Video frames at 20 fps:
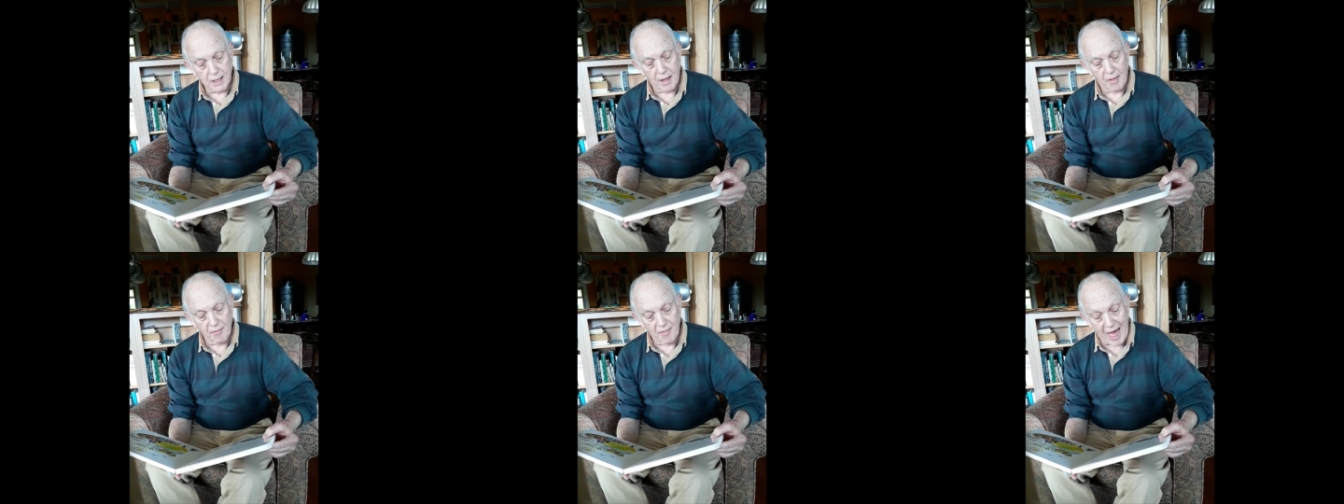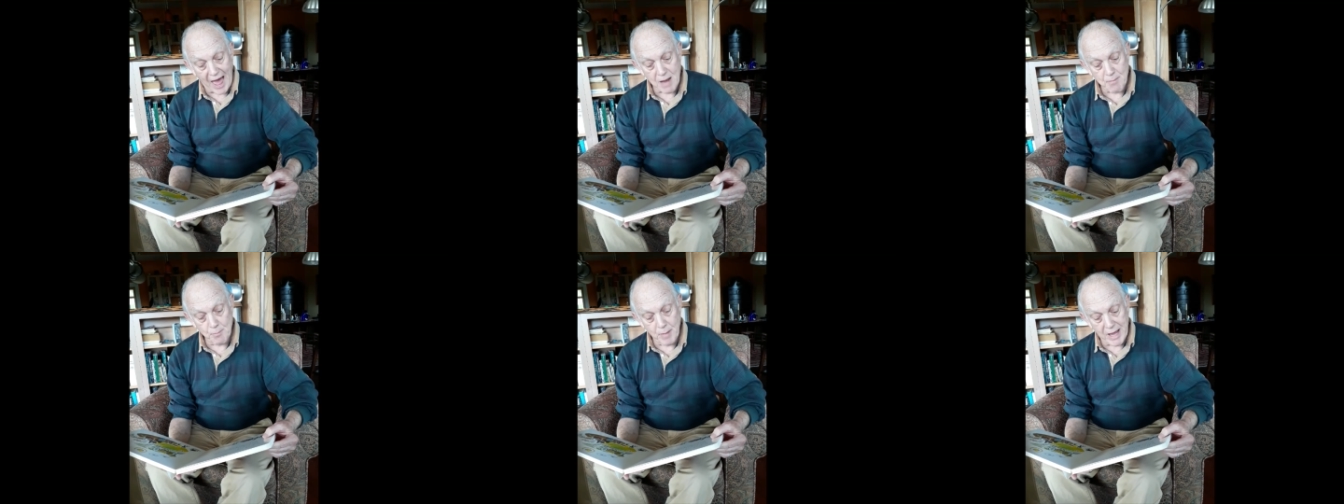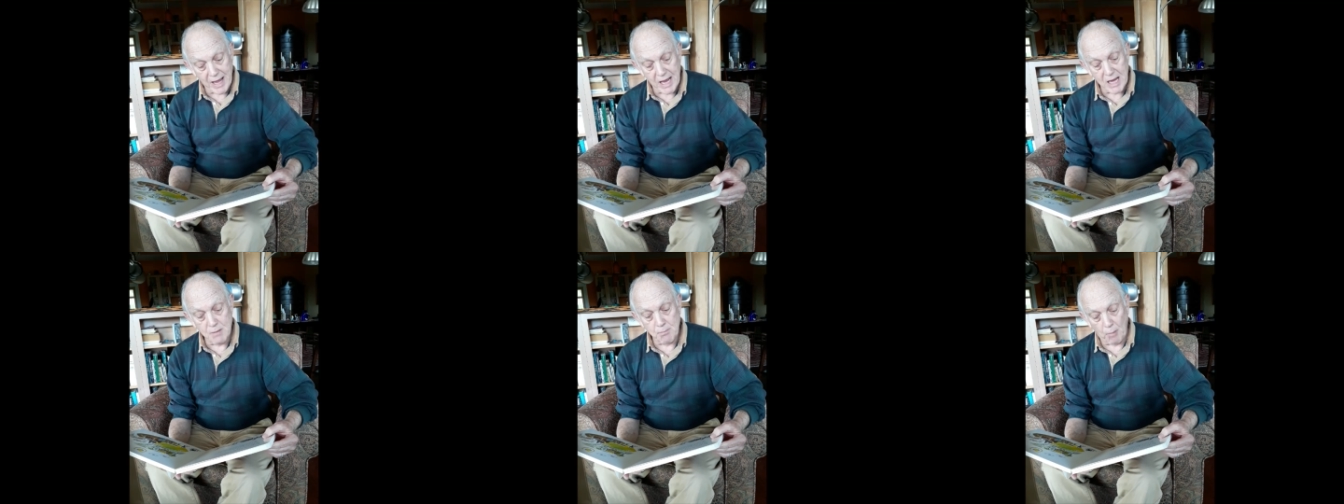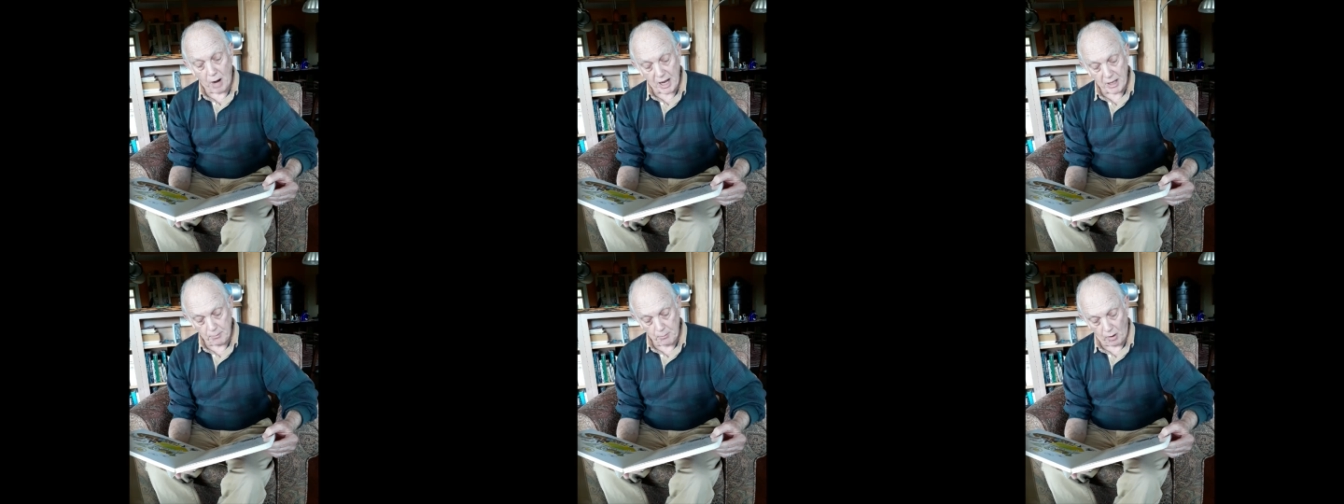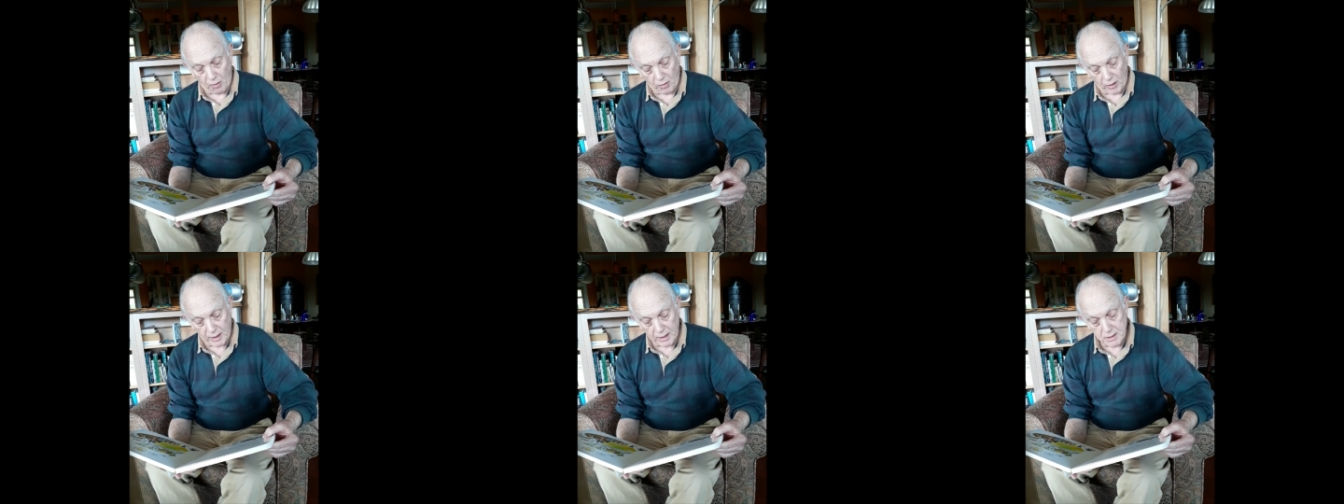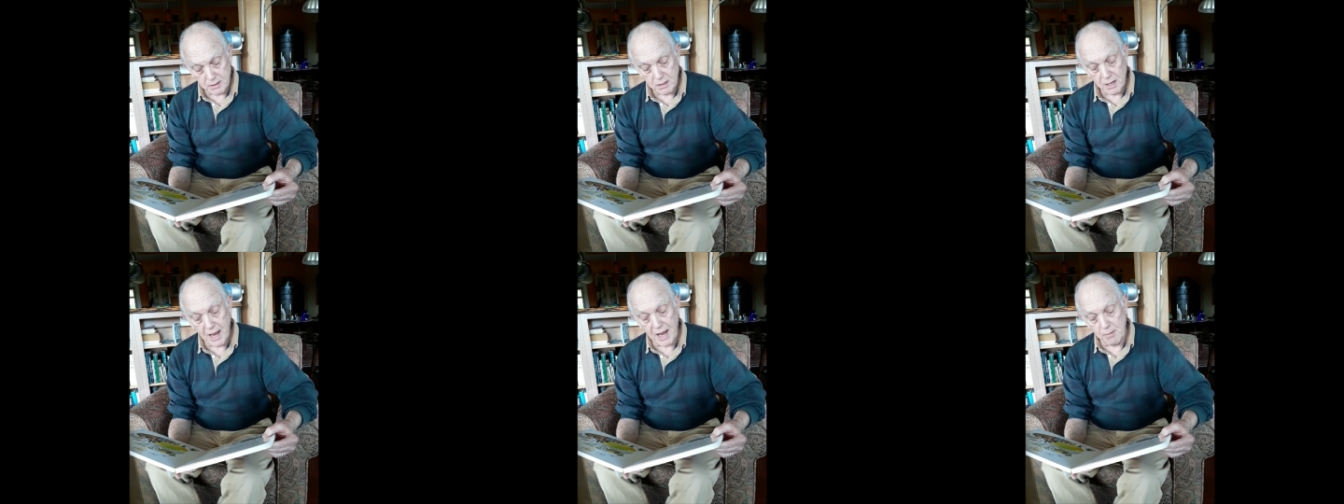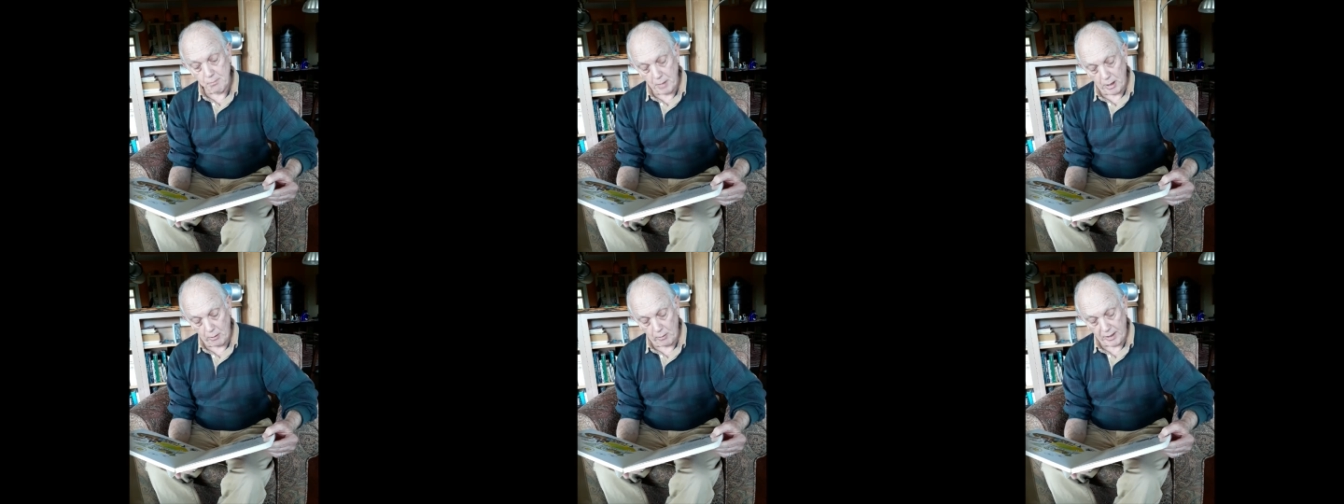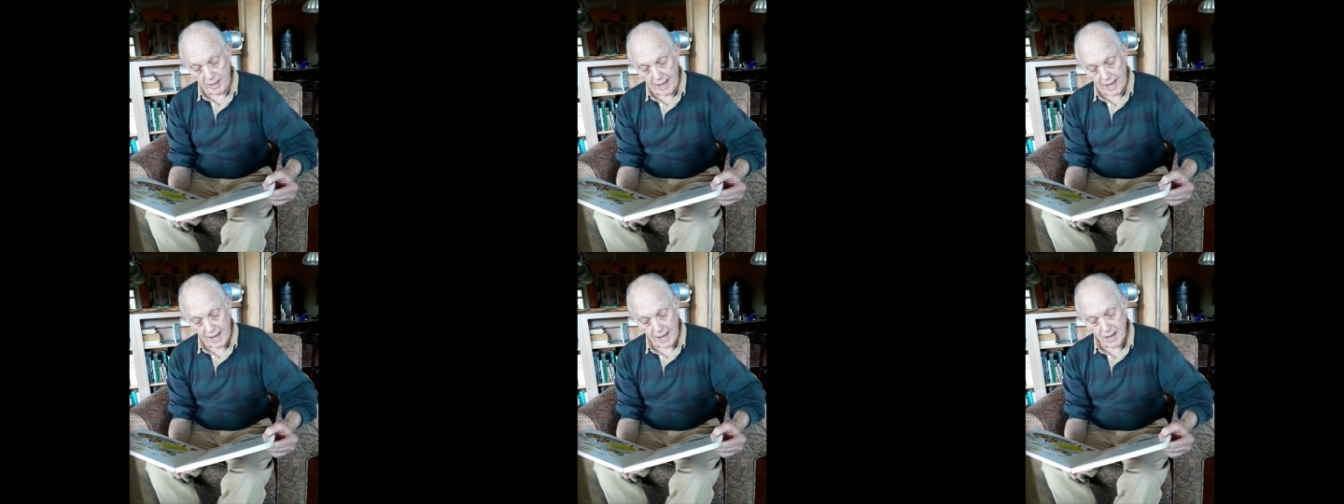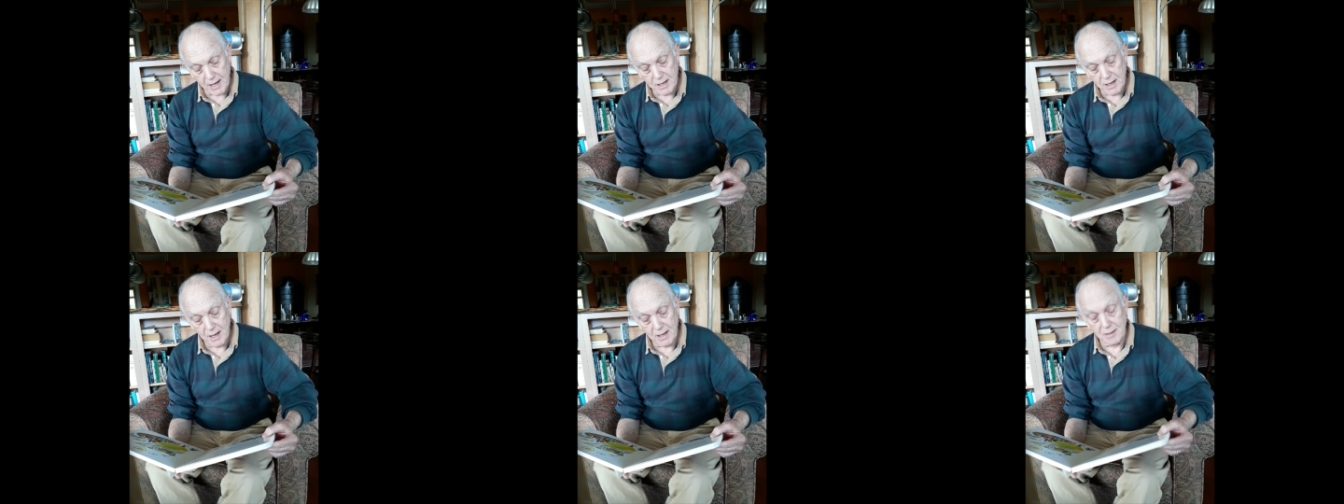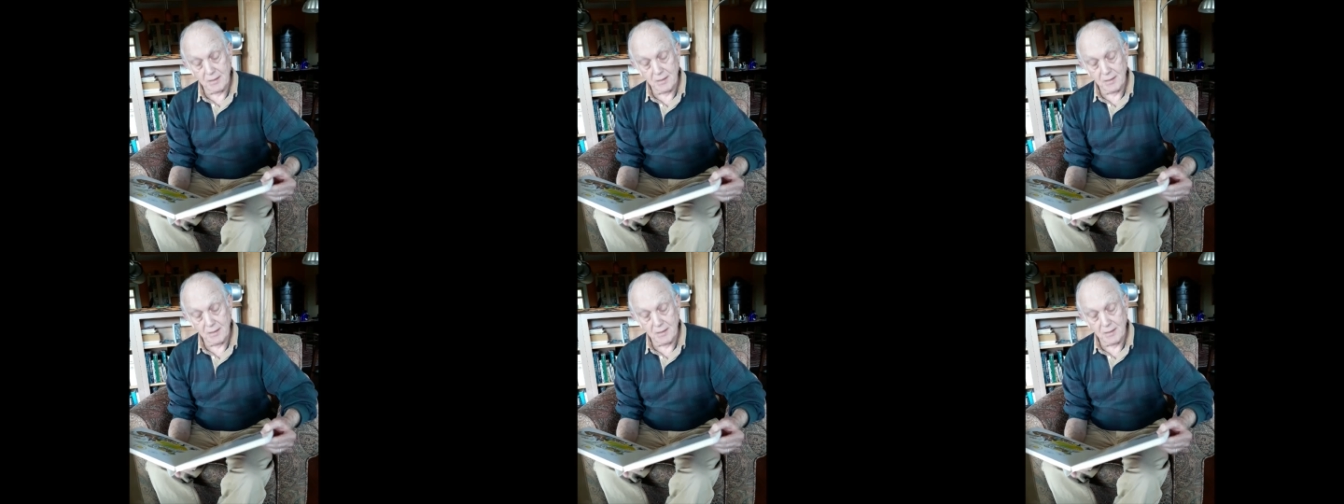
That made Mike Mulligan and Mary Ann